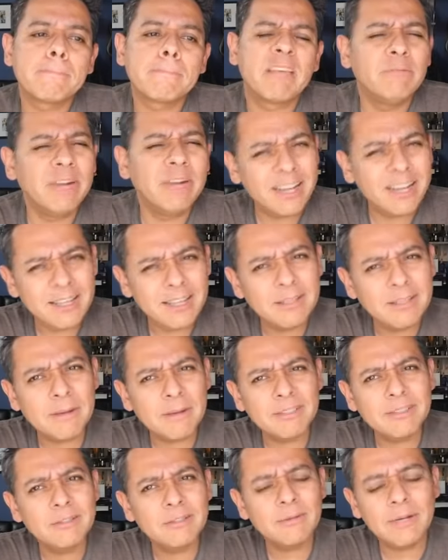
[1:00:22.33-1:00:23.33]
Really,
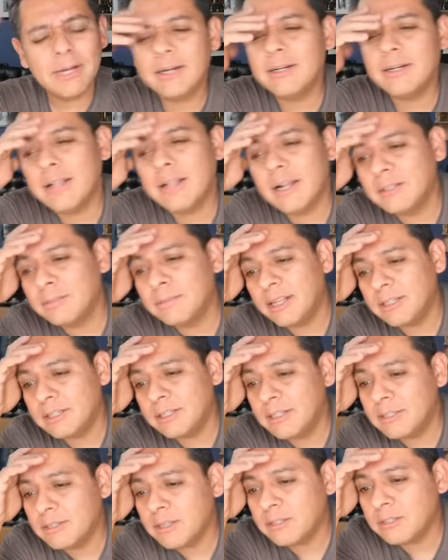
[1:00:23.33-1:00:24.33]
deposits, $100
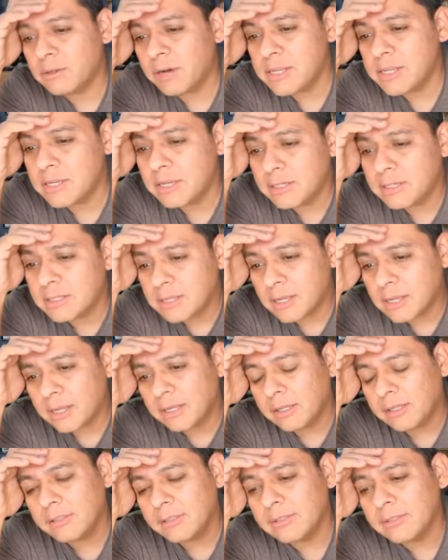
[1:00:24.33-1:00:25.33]
deposits? That's crazy because
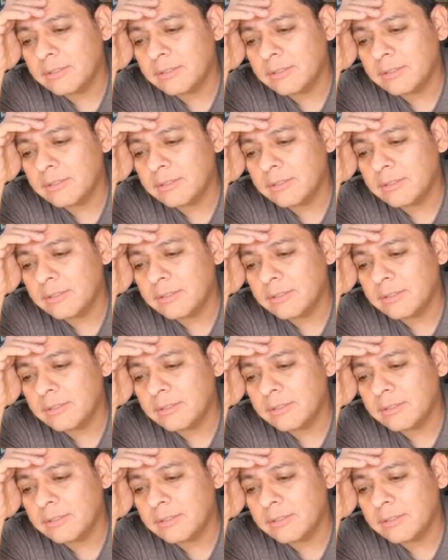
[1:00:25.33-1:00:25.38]
I